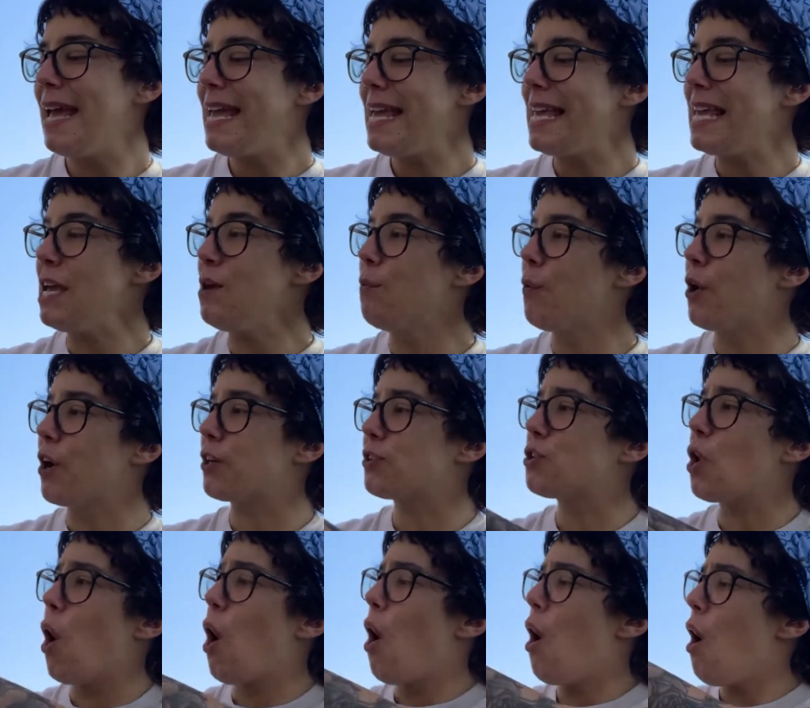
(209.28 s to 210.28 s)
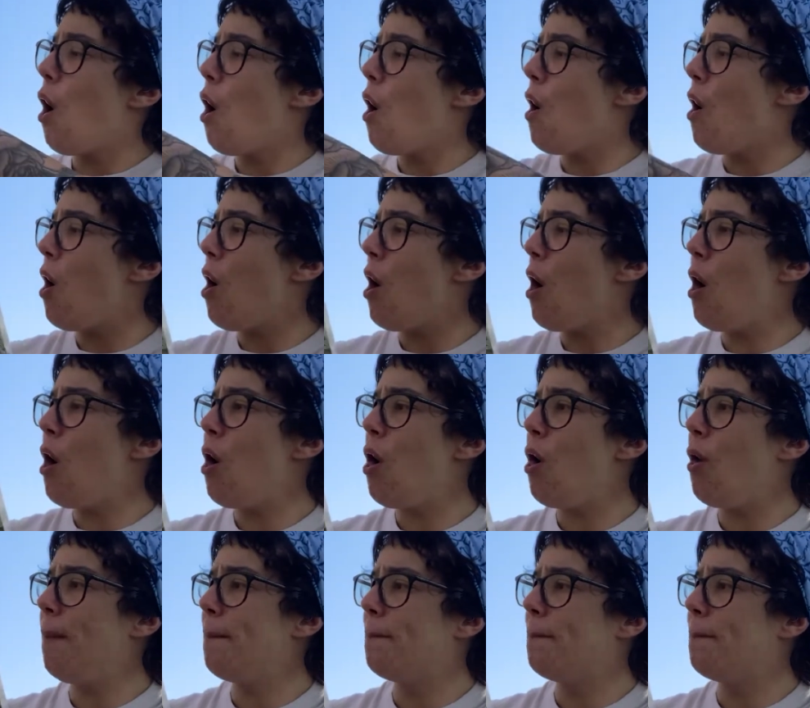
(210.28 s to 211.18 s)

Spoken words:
He worked all